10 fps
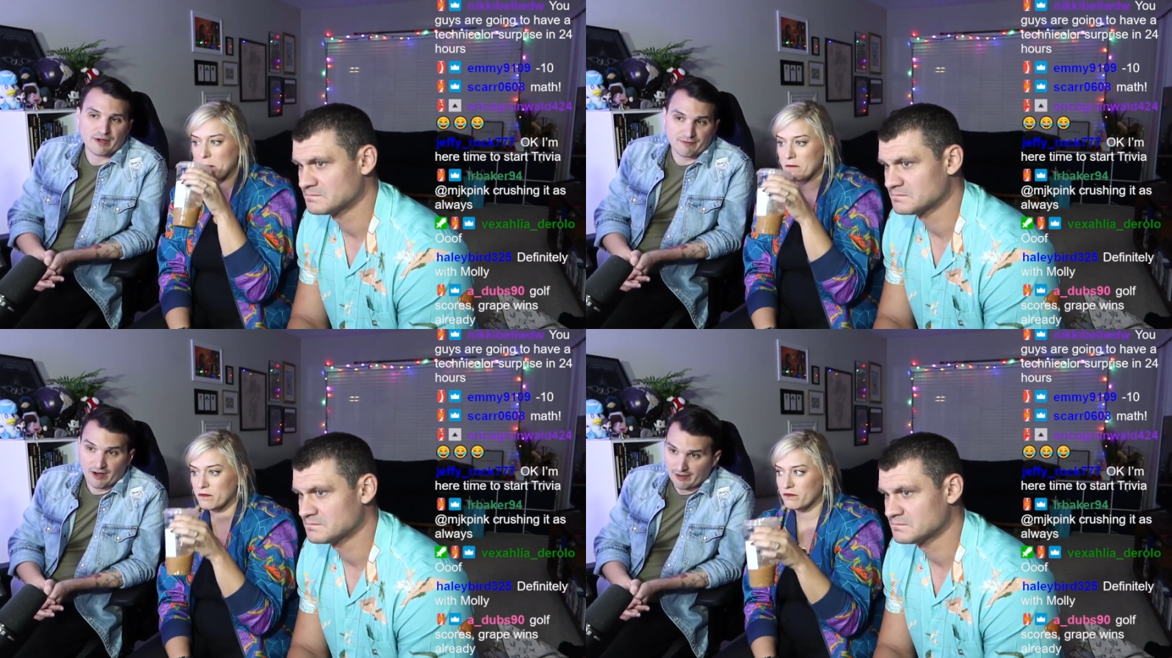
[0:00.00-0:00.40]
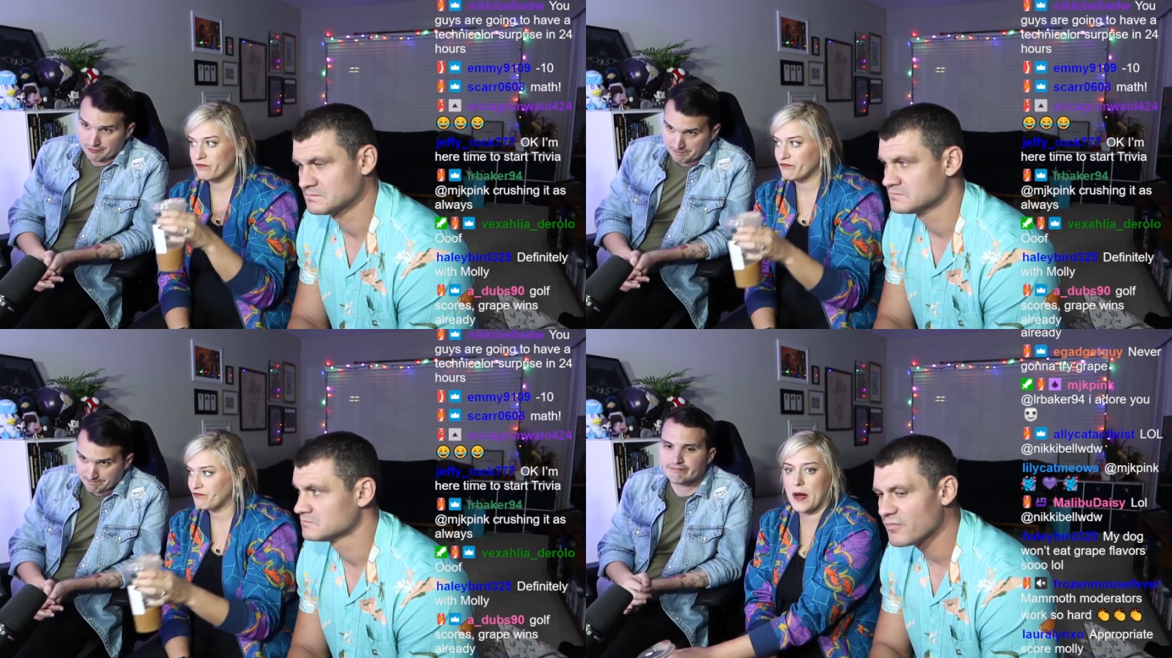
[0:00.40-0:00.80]

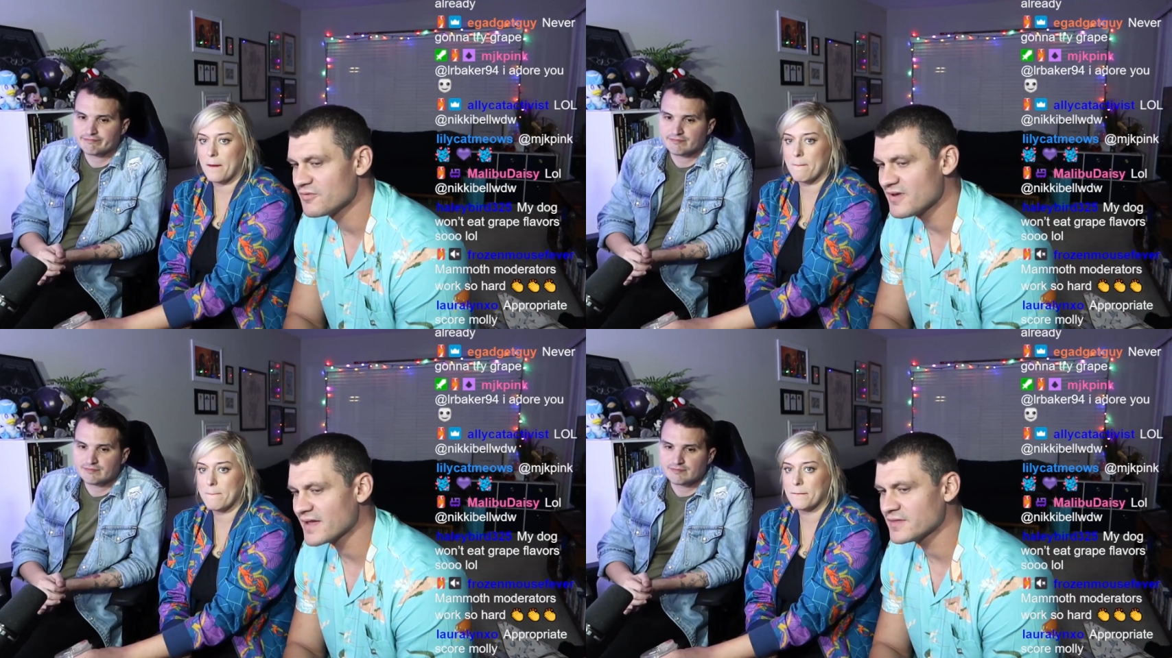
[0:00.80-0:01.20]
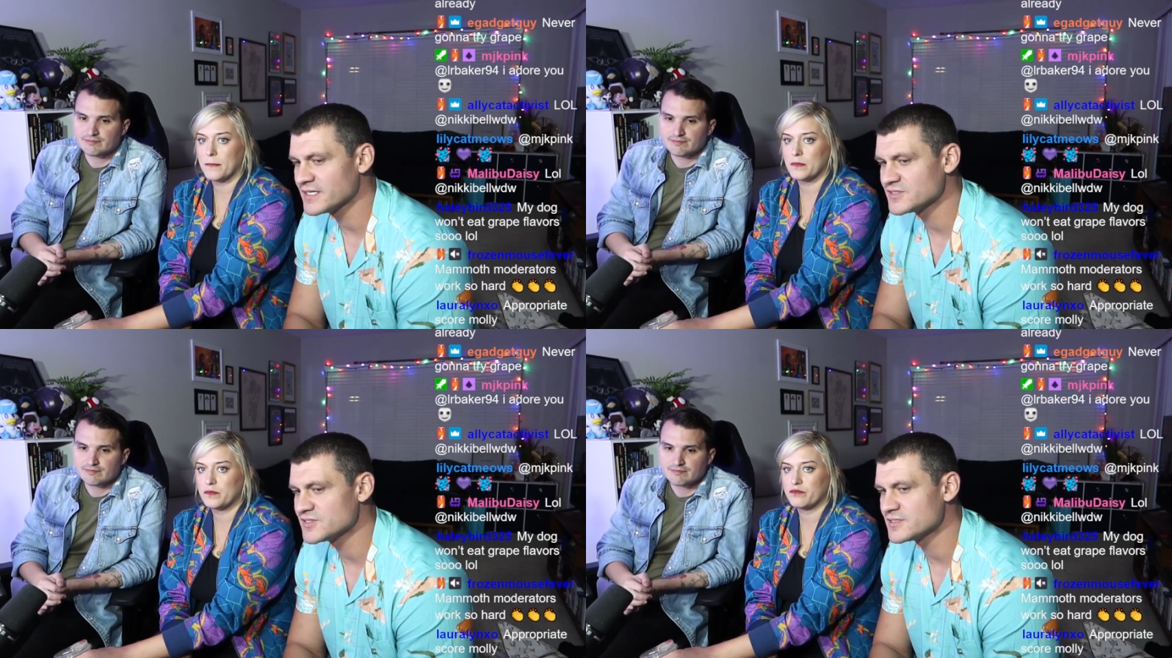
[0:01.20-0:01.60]
Speaker 1: The fact that it's
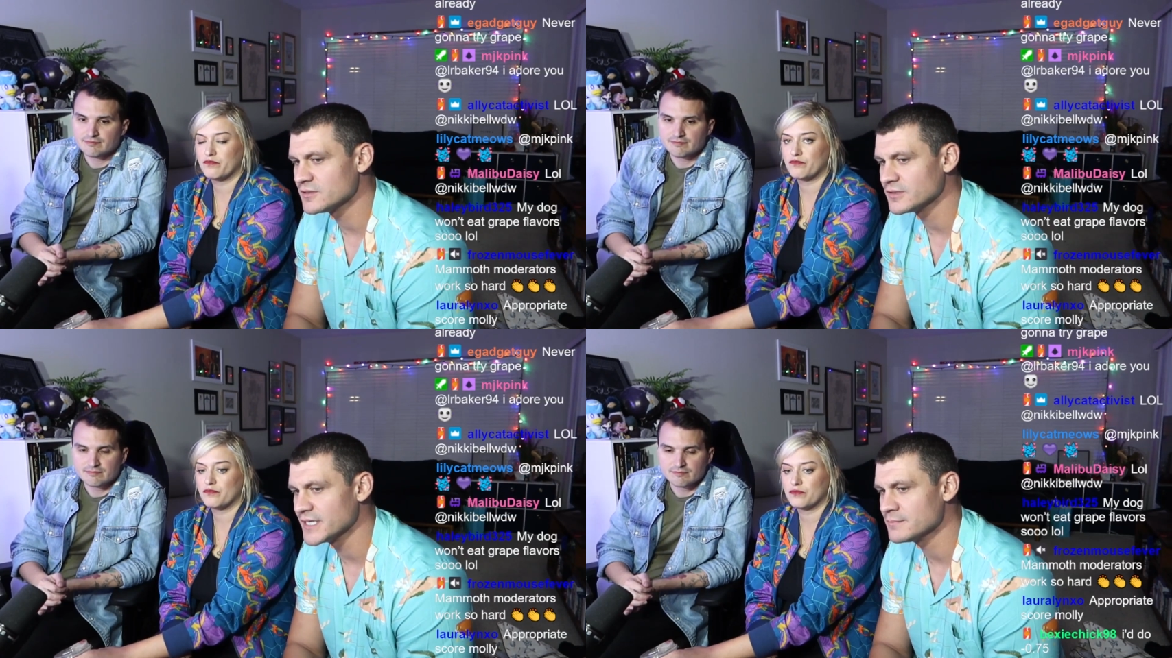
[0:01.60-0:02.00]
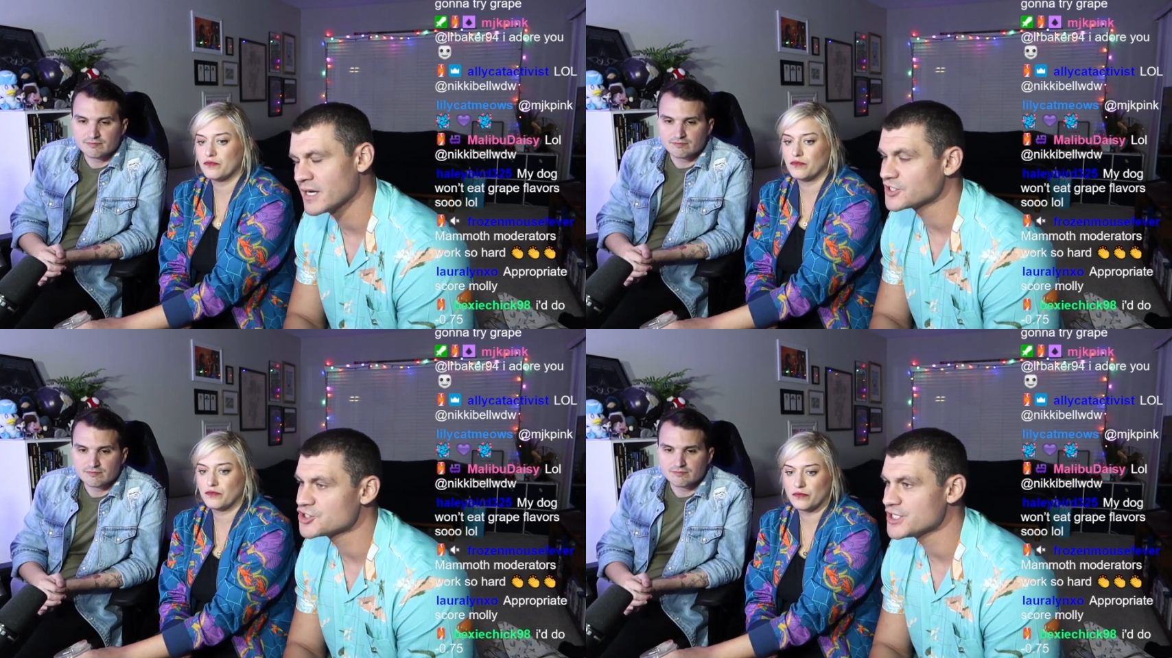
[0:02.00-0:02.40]
still in my
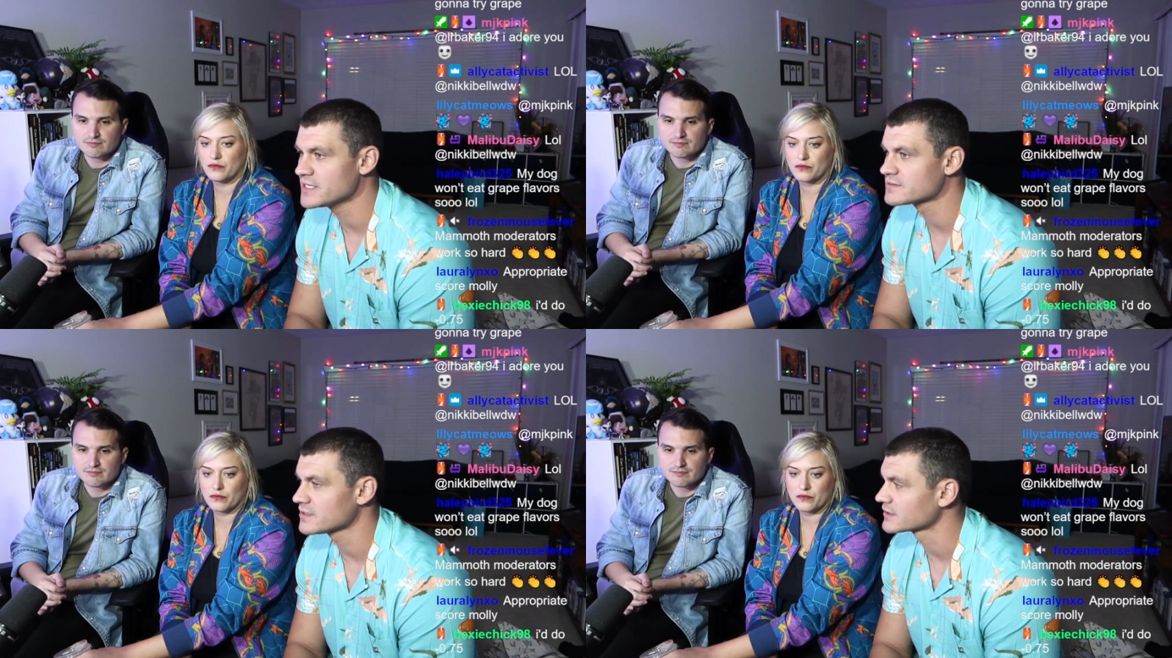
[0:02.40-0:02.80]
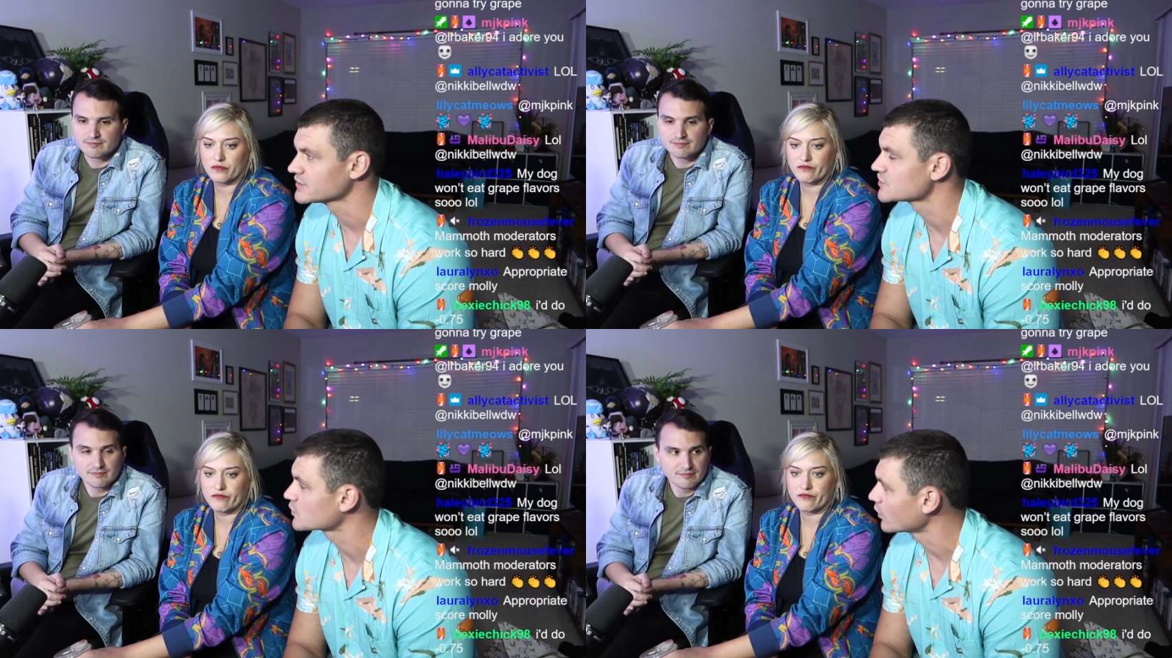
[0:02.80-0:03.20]
cheeks like a
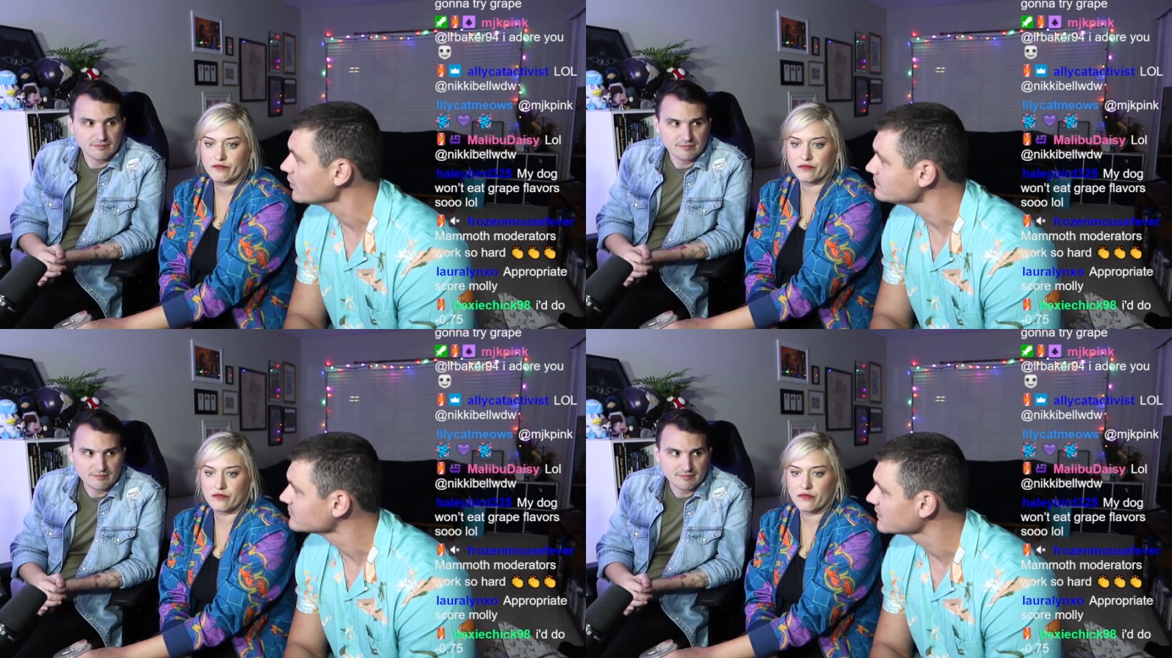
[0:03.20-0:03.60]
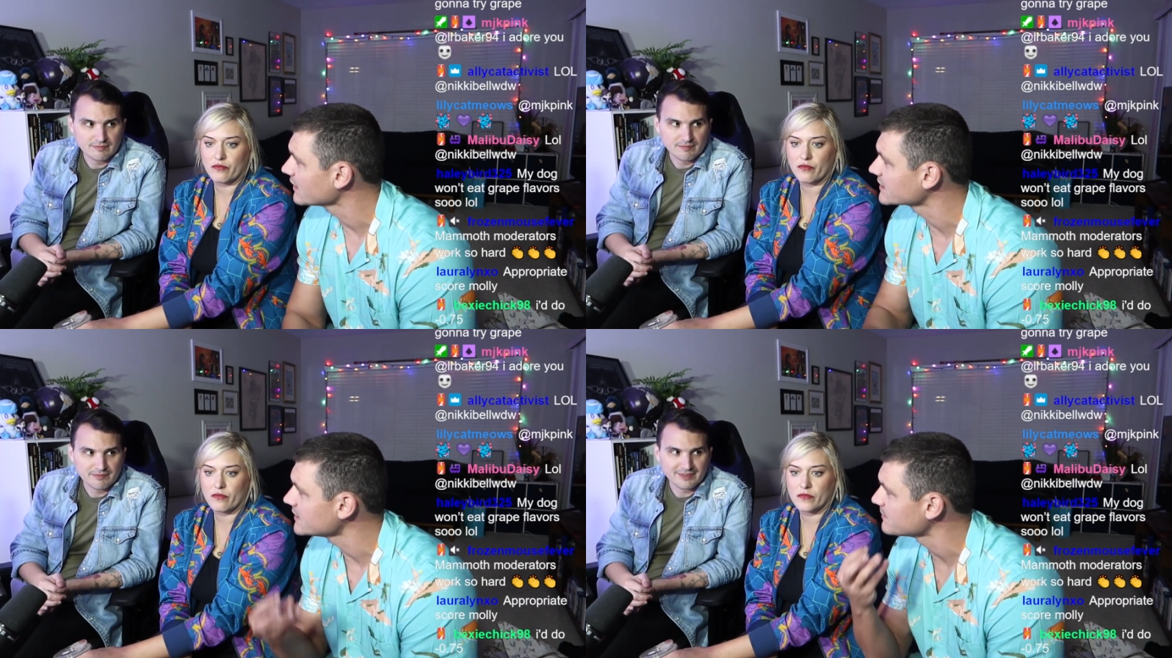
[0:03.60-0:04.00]
squirrel, like
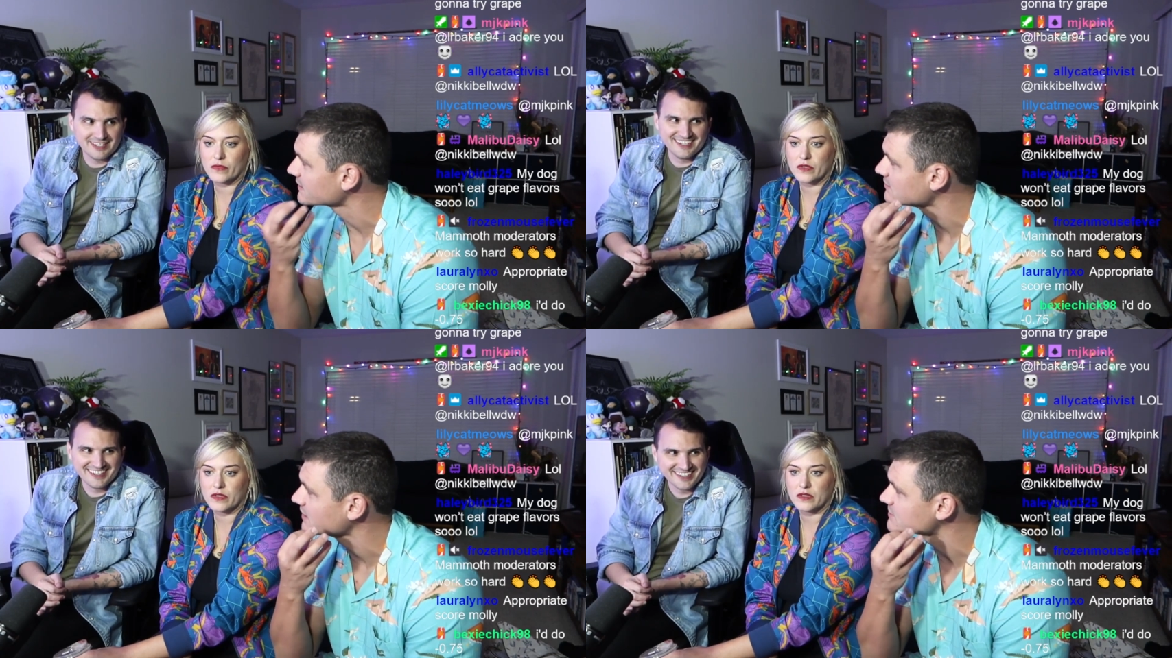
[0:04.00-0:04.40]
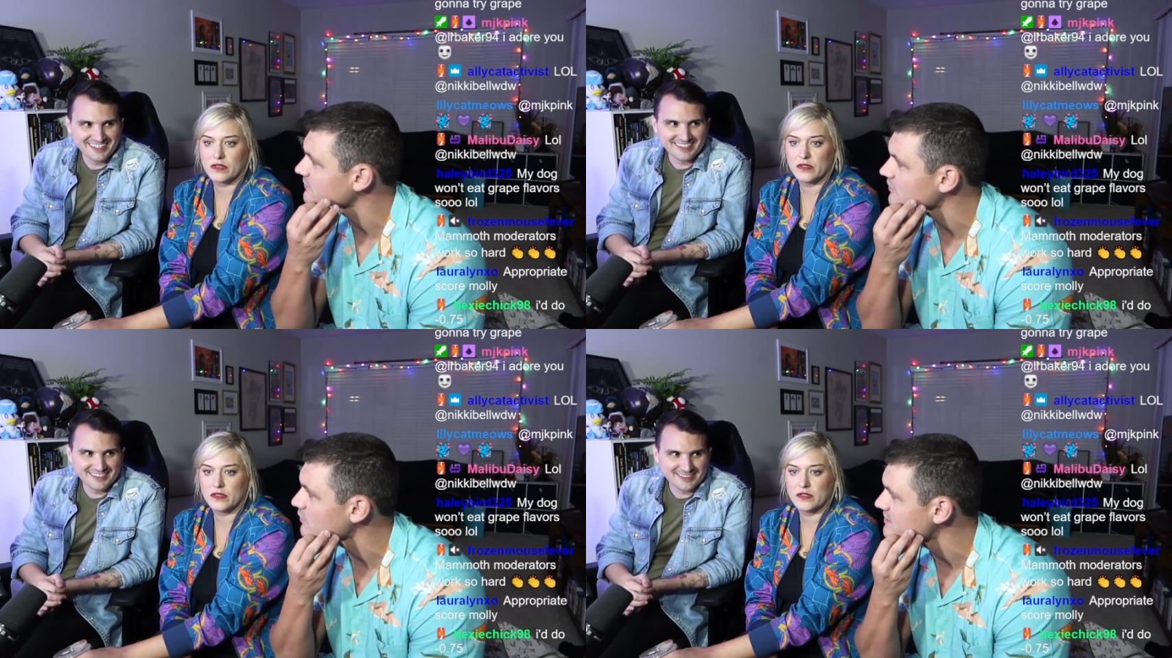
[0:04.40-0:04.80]
keeping nuts for the
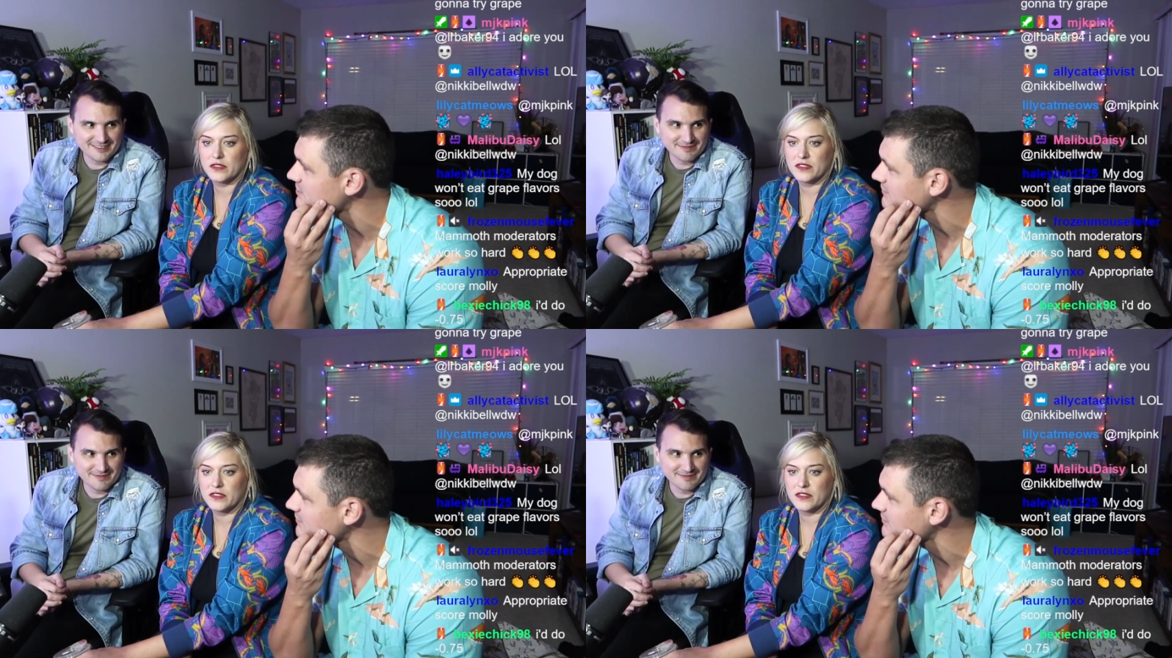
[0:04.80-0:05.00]
winter.